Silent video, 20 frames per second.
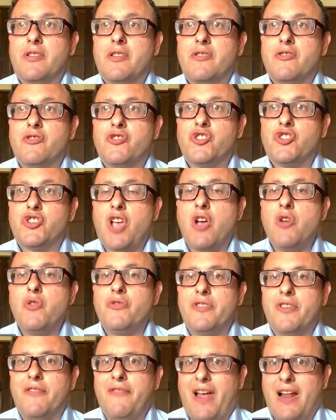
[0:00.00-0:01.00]
shown
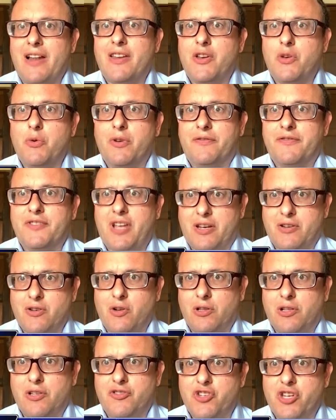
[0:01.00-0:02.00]
the value of
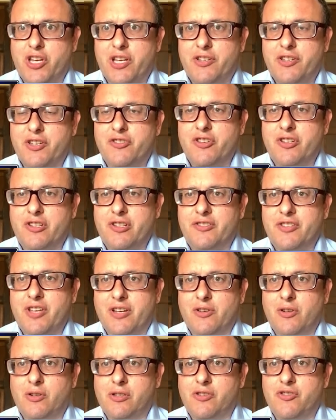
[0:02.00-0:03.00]
technology, digital
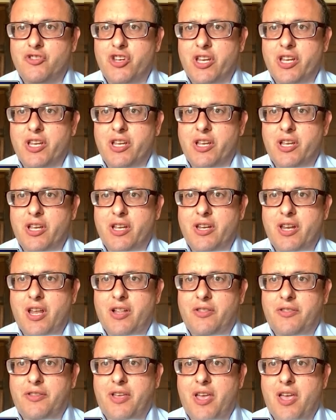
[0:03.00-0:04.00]
technology in
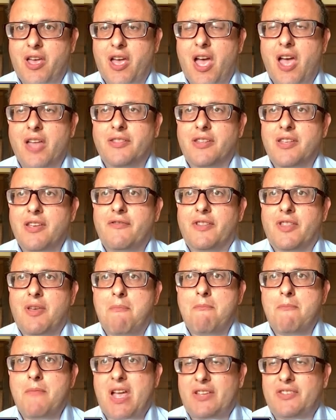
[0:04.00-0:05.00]
healthcare, and given a
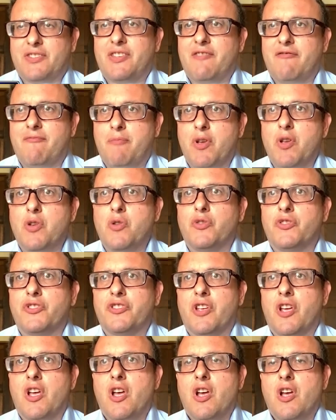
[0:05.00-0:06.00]
massive
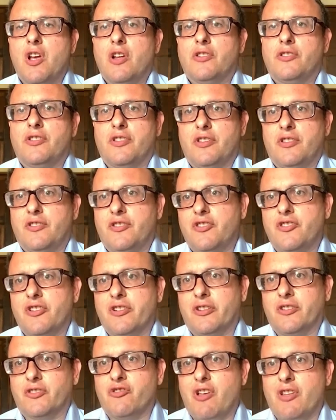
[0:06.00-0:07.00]
boost to the
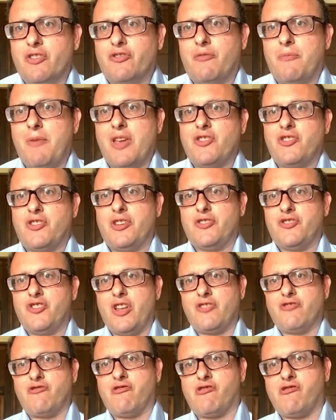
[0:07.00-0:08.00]
digital transformation
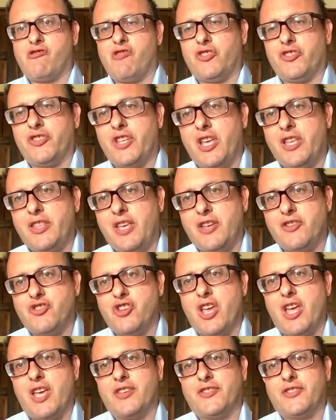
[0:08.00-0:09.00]
agenda across the
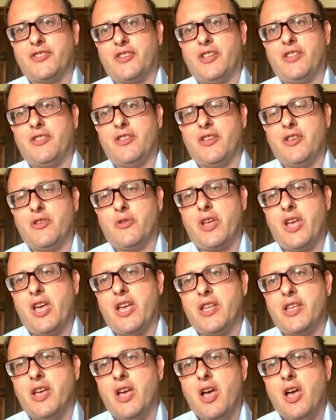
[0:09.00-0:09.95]
NHS in the UK.